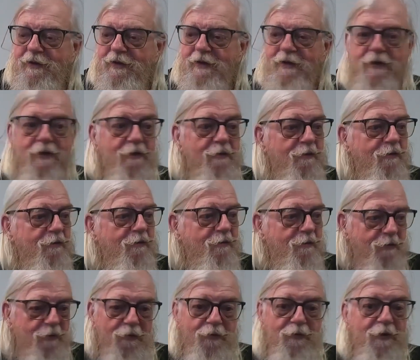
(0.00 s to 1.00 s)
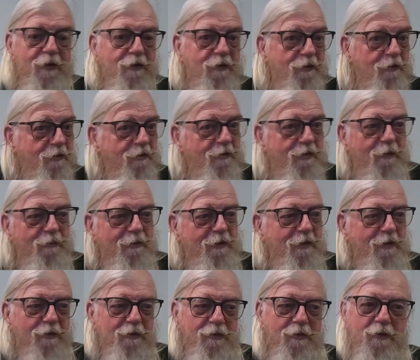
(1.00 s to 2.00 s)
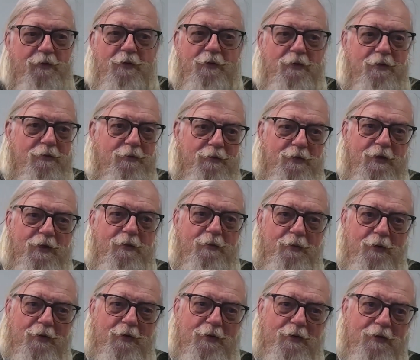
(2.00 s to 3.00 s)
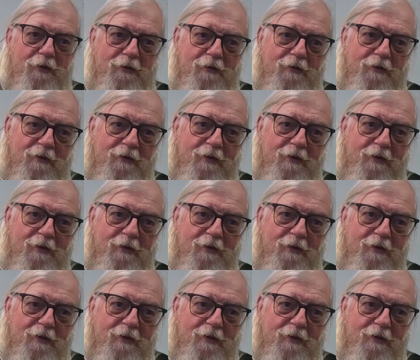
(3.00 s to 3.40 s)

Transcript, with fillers: and that your friends are doing something that you know is really wrong.